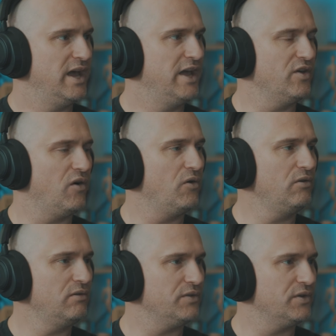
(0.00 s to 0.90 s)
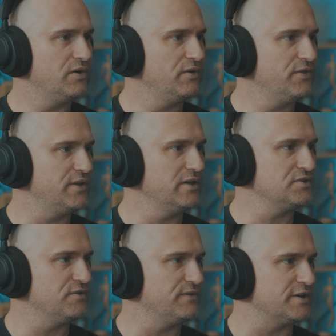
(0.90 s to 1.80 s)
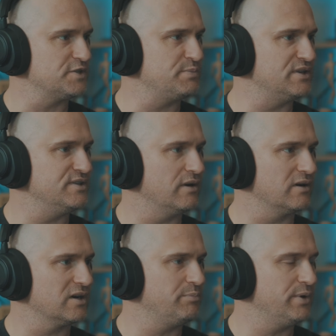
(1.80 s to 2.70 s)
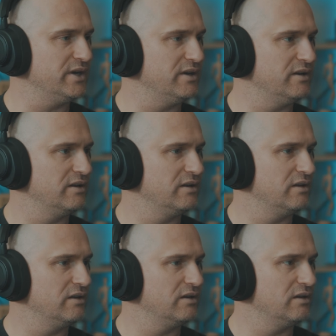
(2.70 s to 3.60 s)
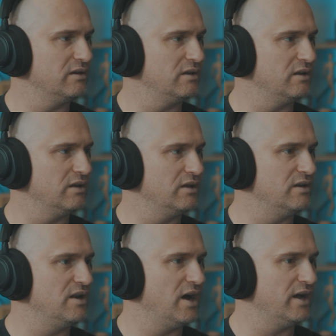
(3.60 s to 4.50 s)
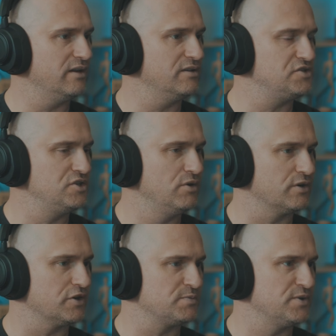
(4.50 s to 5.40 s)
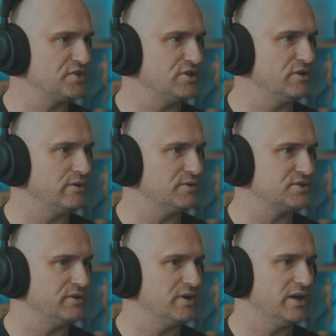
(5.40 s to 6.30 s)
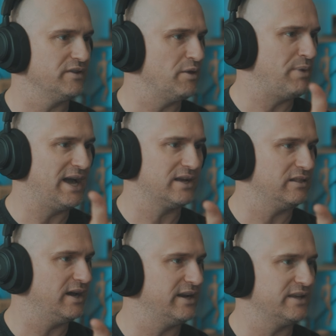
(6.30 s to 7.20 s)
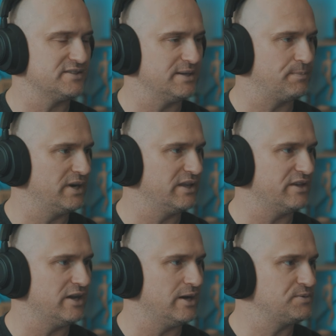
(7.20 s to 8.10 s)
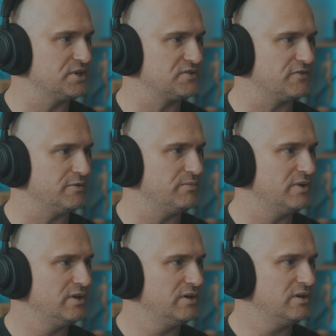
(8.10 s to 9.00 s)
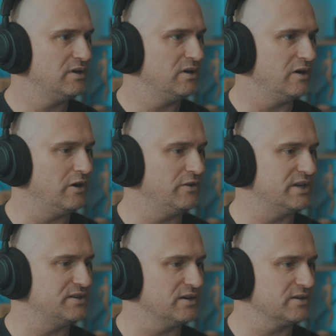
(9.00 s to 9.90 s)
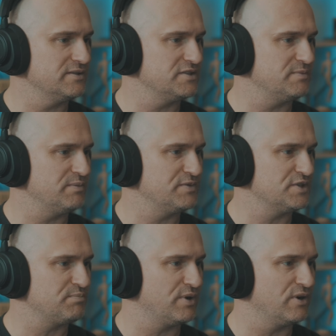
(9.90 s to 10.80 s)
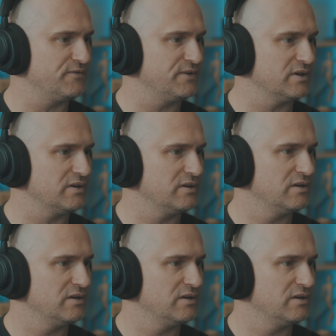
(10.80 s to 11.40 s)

And the whole thing so far has been dark, but not too underexposed that you don't know what's going on. The backlighting separating the objects from all that darkness has been just perfect.